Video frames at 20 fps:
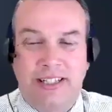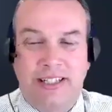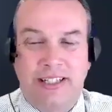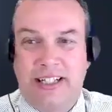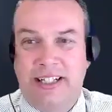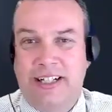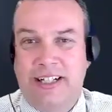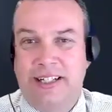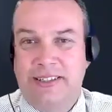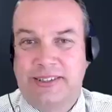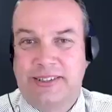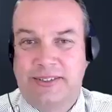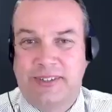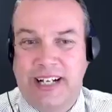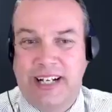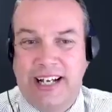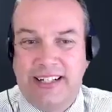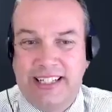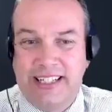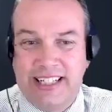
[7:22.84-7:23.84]
kind of hunt
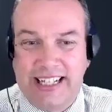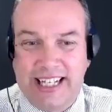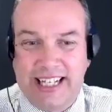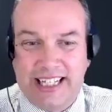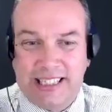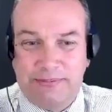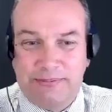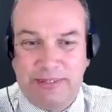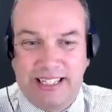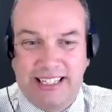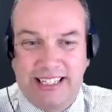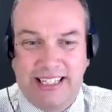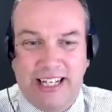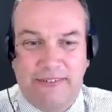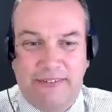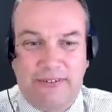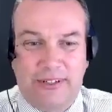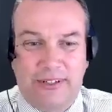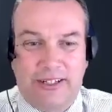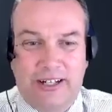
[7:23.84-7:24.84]
around in EXP
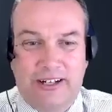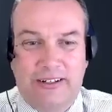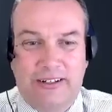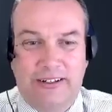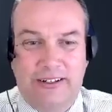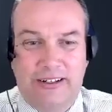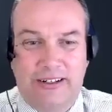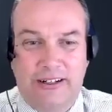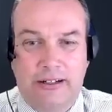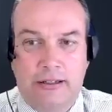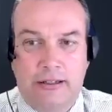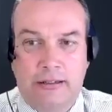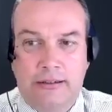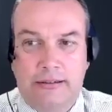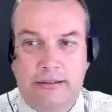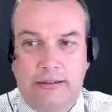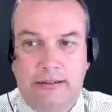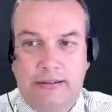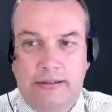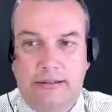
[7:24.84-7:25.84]
enough, you go,
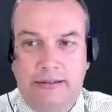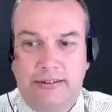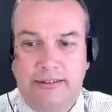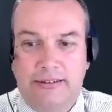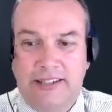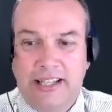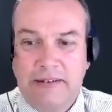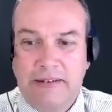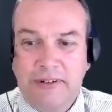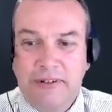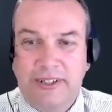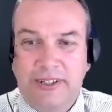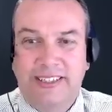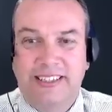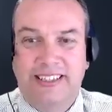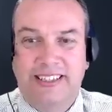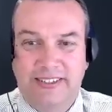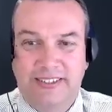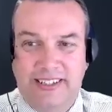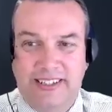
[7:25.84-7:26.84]
oh, that
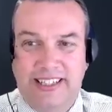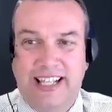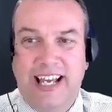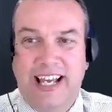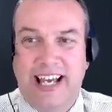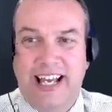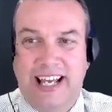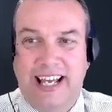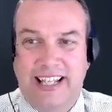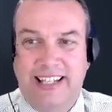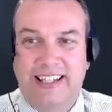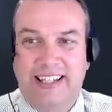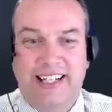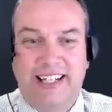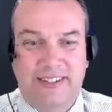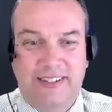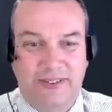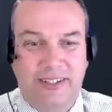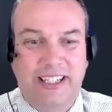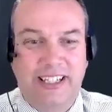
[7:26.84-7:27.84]
person's doing that.
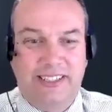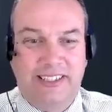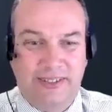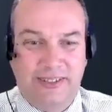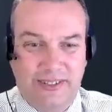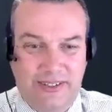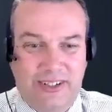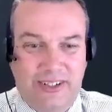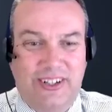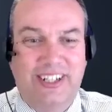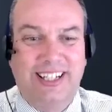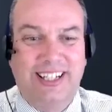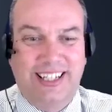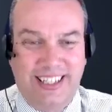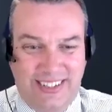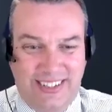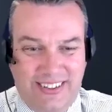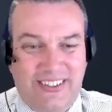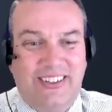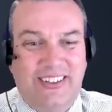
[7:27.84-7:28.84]
That's really cool.
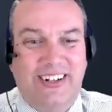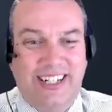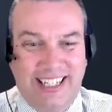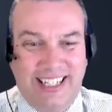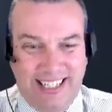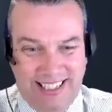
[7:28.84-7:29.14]
Or,